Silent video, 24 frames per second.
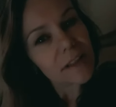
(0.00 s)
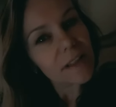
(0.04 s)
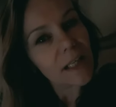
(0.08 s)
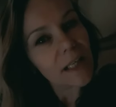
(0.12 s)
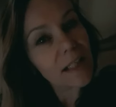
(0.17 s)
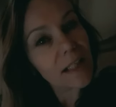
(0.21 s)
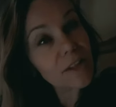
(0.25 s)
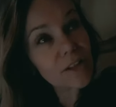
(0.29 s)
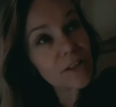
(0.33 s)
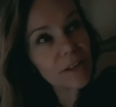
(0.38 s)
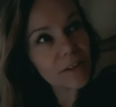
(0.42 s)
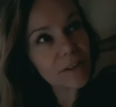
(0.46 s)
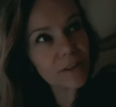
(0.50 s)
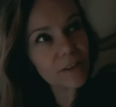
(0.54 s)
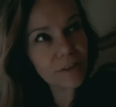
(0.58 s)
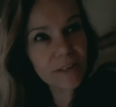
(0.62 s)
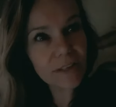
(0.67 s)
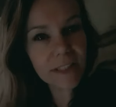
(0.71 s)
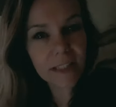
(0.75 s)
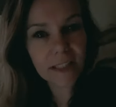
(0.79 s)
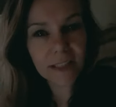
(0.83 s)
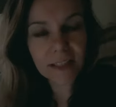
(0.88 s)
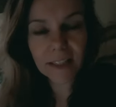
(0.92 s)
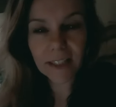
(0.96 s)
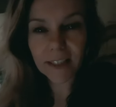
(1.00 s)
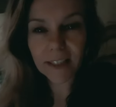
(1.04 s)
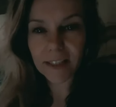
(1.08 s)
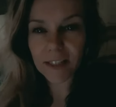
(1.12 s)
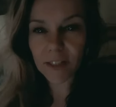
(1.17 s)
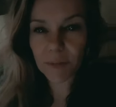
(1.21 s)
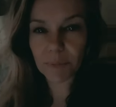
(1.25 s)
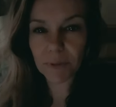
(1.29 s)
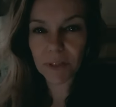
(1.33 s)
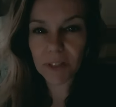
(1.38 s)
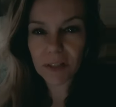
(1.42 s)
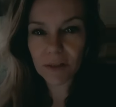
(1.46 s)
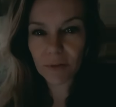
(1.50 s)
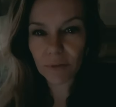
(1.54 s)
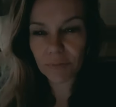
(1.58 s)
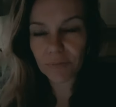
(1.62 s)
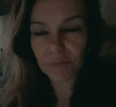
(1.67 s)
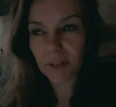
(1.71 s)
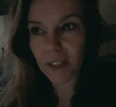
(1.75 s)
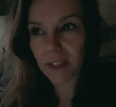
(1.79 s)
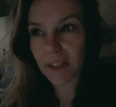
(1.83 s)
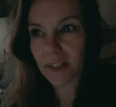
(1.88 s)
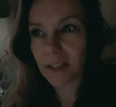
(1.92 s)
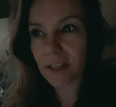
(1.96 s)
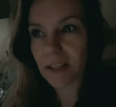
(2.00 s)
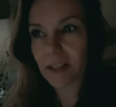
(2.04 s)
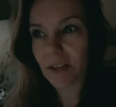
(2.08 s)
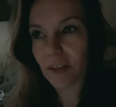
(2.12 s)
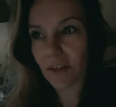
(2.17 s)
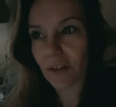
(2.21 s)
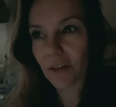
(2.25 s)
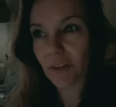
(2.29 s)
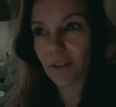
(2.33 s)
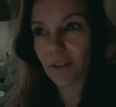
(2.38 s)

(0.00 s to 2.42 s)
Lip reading: actually 13 days, because they're flying us on the